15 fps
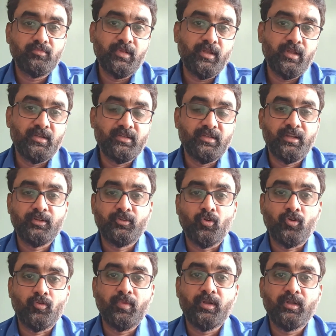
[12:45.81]
it's getting
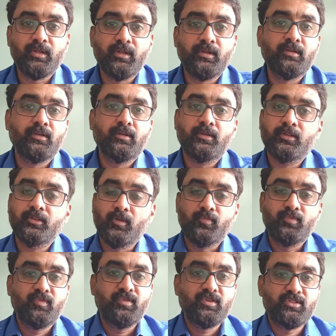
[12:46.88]
documented, the
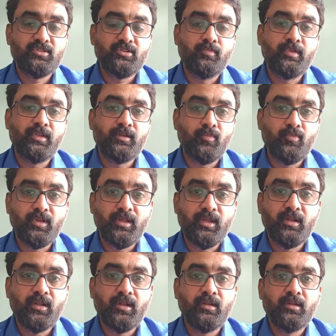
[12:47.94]
observations are being
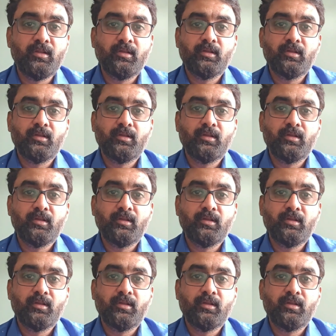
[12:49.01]
communicated,